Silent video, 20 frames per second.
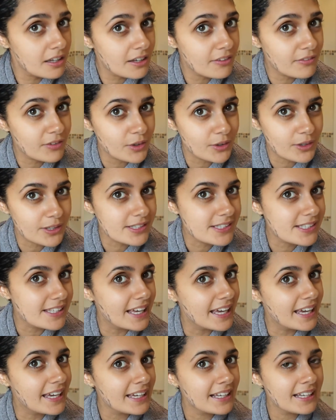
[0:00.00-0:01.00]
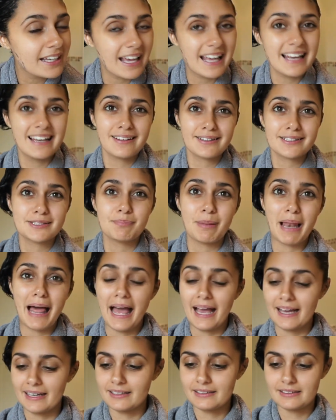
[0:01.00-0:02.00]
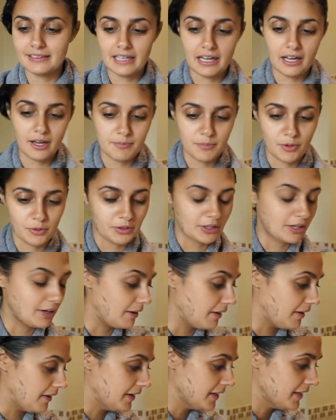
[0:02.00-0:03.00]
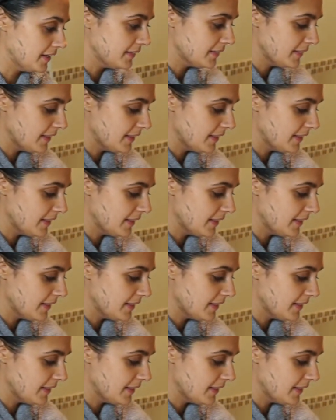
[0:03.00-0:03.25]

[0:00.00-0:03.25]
As you can see, it looks black. I'm not gonna lie.